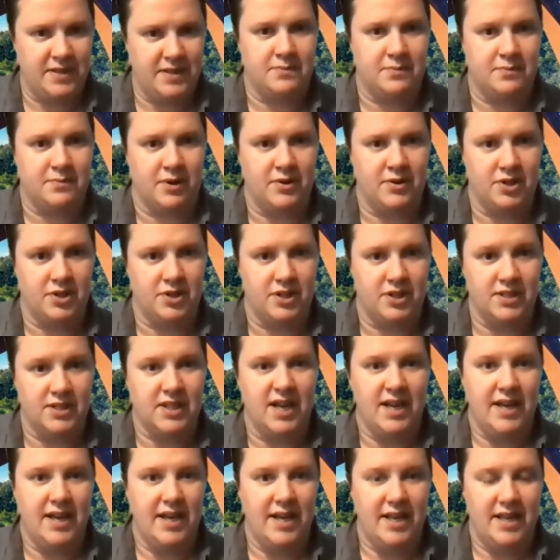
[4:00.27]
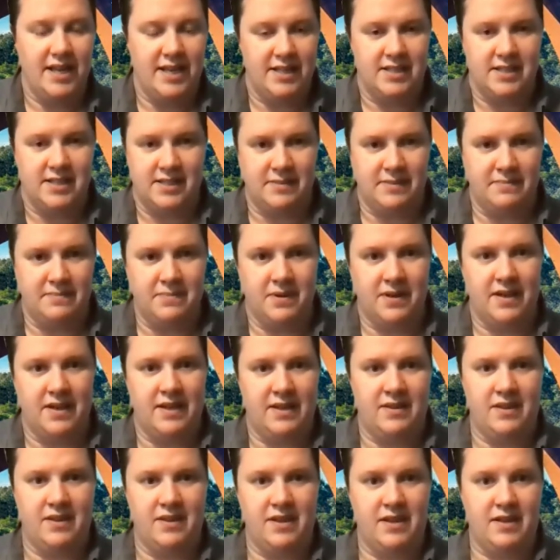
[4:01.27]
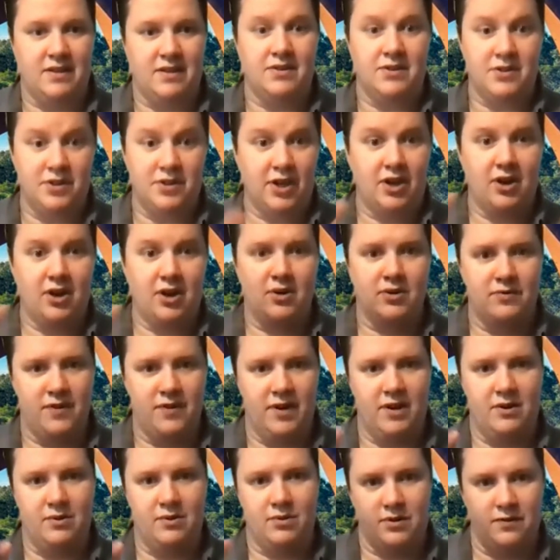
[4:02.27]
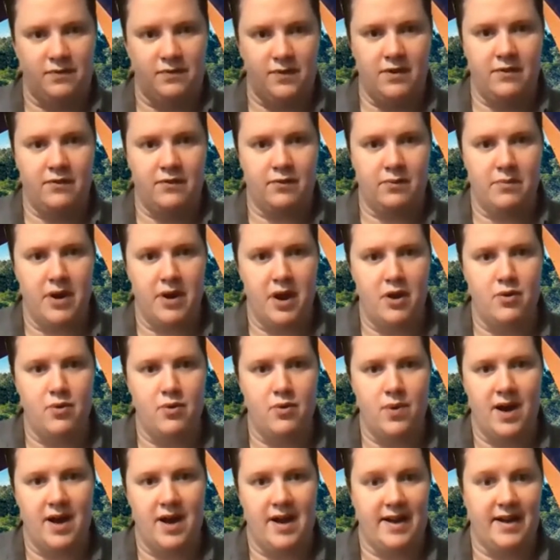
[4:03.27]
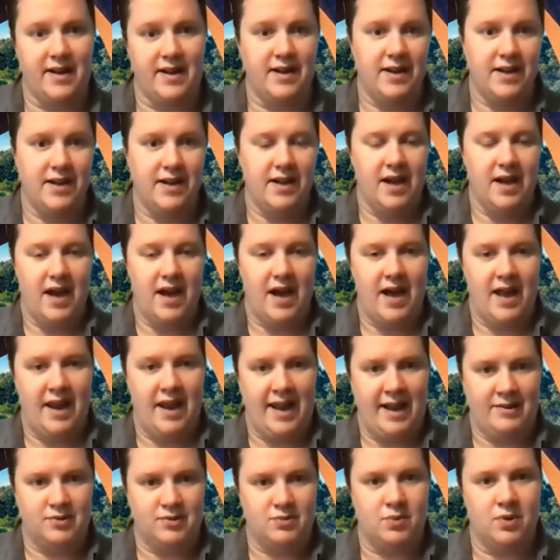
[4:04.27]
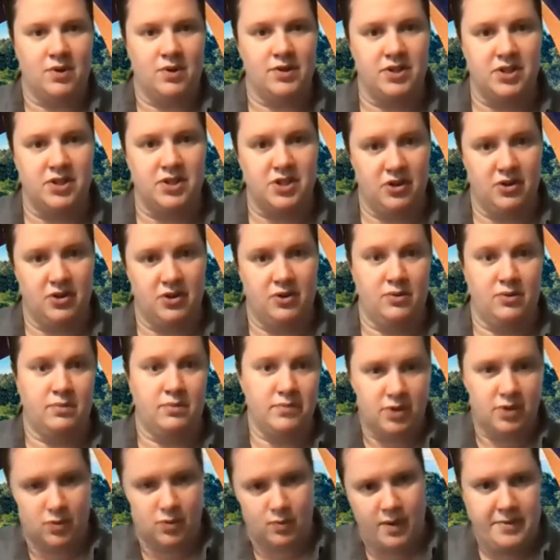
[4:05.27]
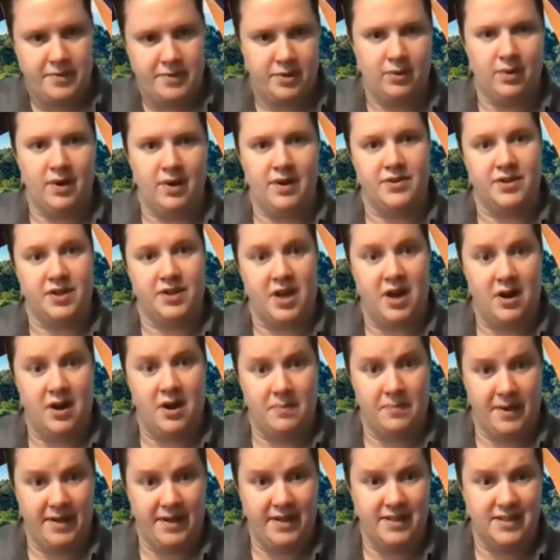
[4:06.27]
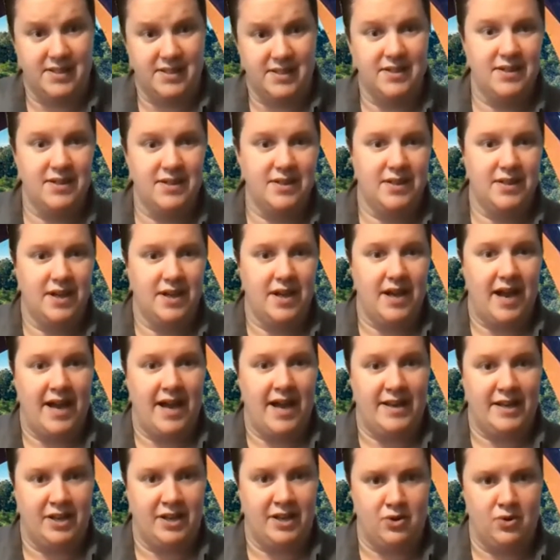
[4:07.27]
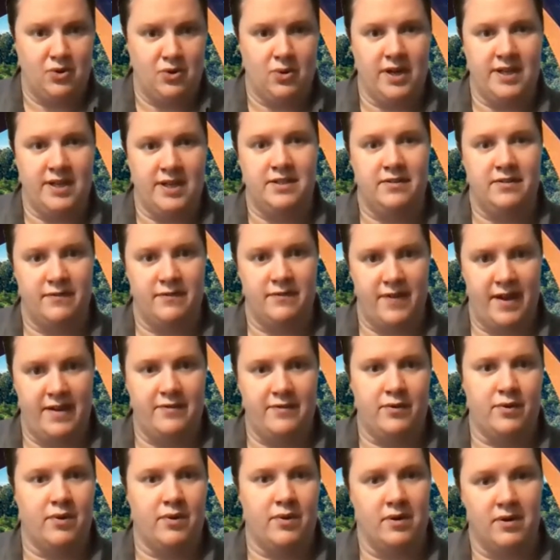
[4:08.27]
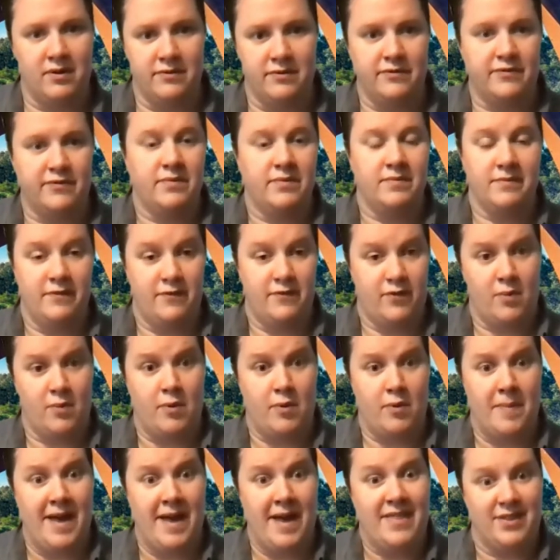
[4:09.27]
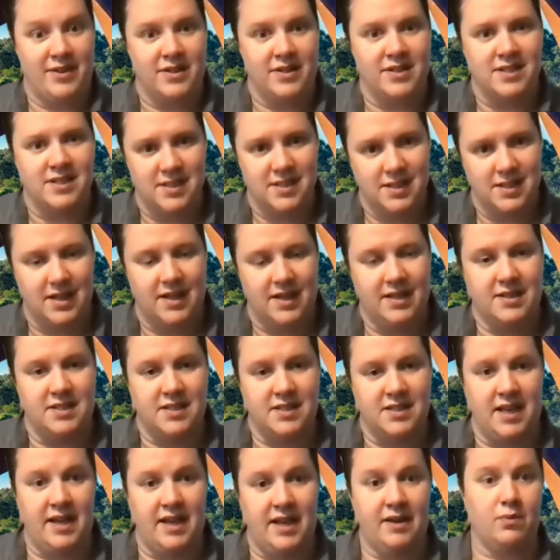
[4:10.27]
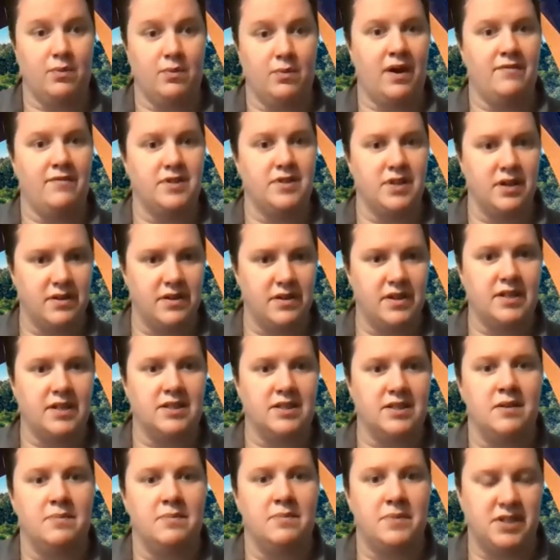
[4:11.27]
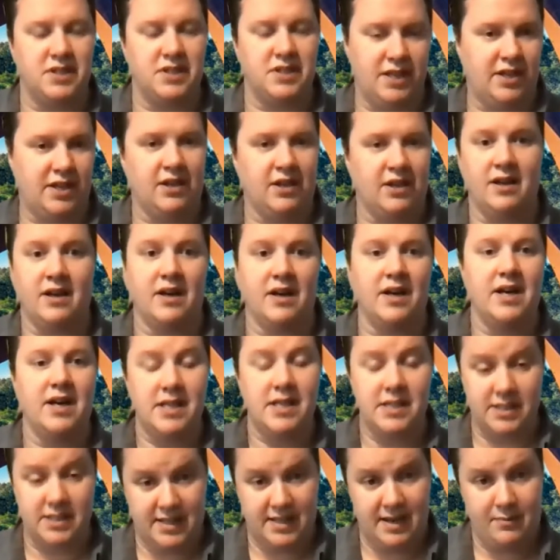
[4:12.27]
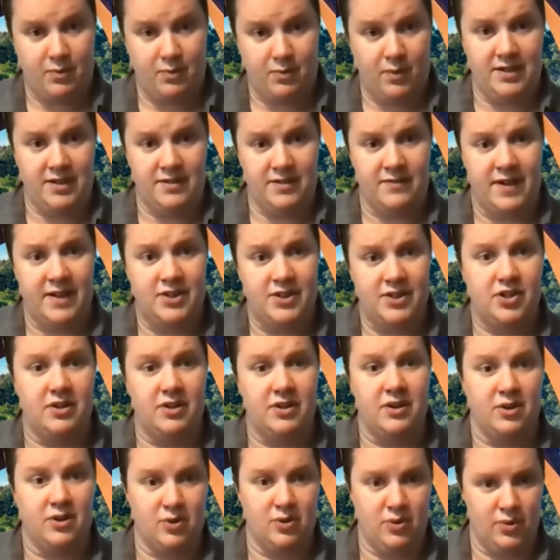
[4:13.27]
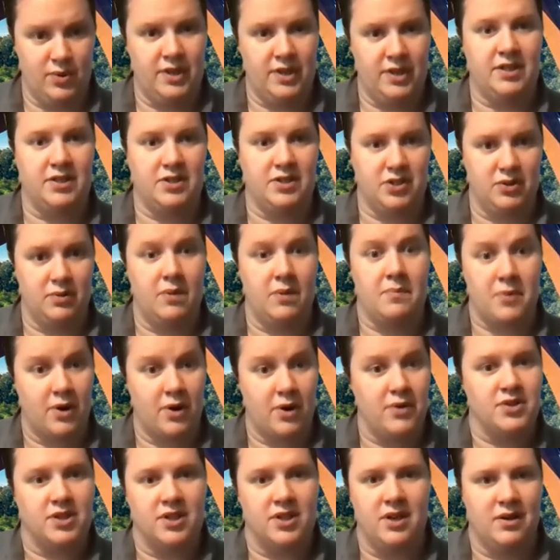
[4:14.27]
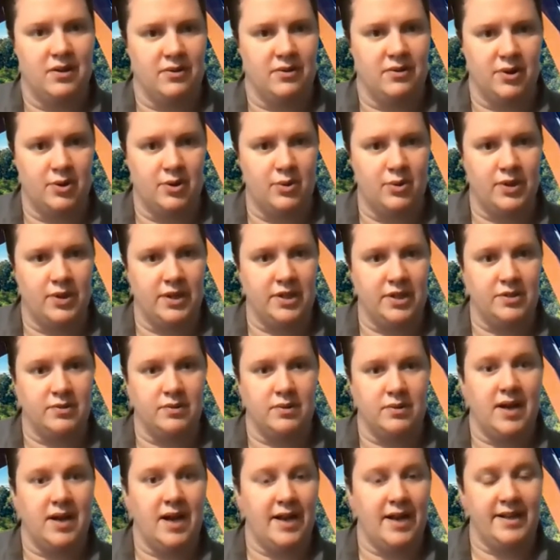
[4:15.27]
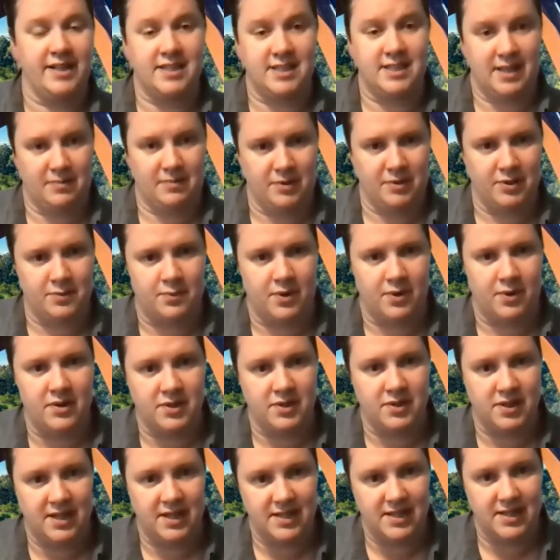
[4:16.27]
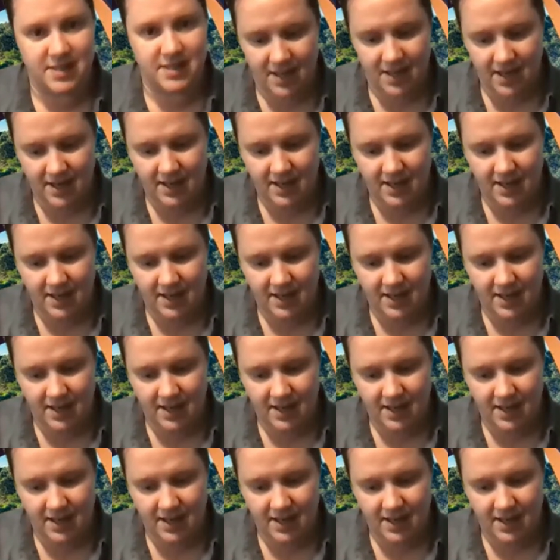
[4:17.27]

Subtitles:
approaches. It's simply the God view, or the view from nowhere, allows one to sweep it all under the carpet and ignore it in favor of formal methods and saying, well, I've done things in a particular stepwise fashion according to a protocol or according to an established process.